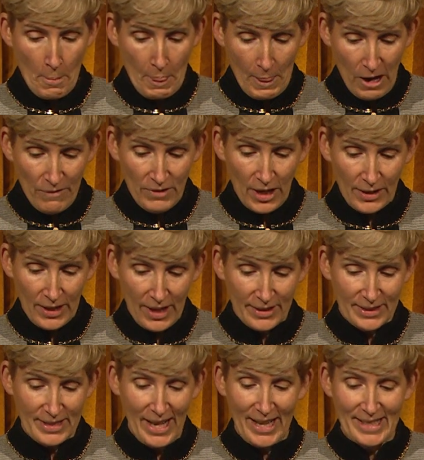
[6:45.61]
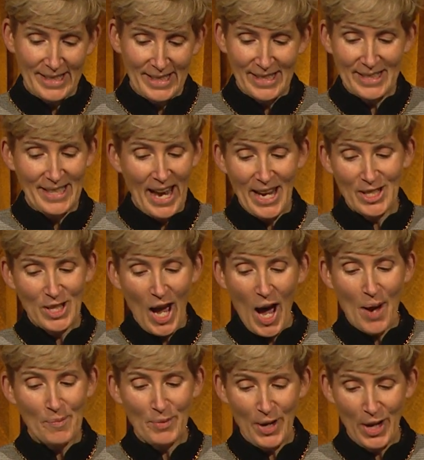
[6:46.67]
of our young scientists a
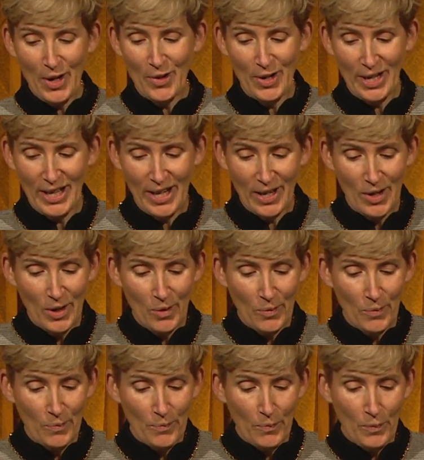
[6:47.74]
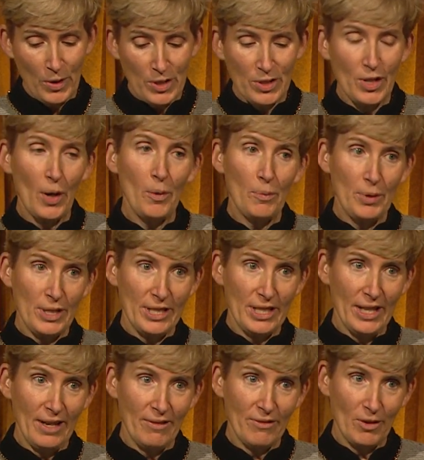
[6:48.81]
top priority. We're so
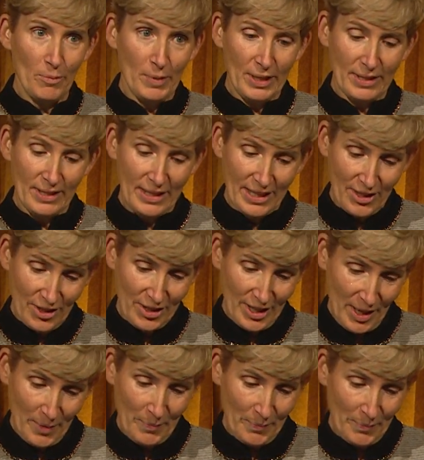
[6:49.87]
appreciative for Bill's leadership.